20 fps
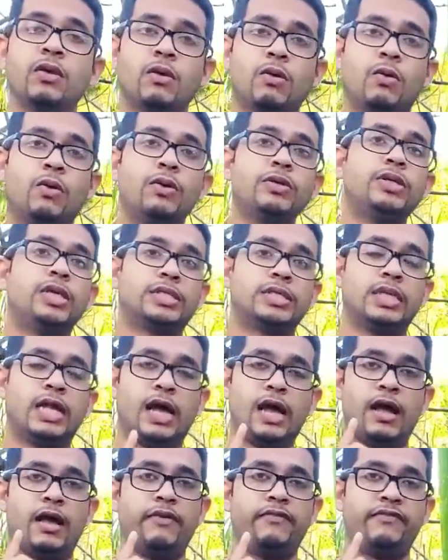Corn doesn't
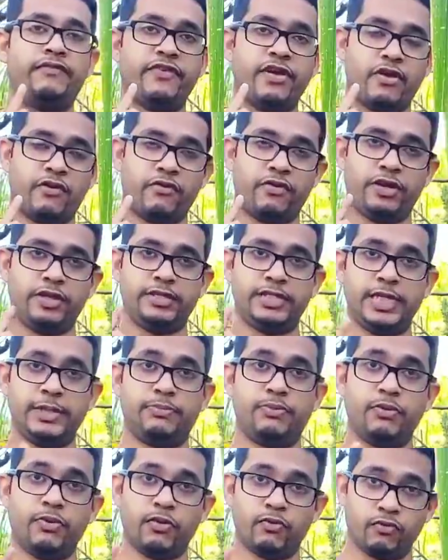have very deep
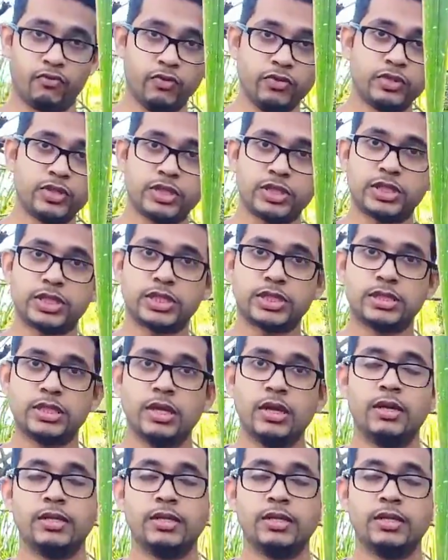roots.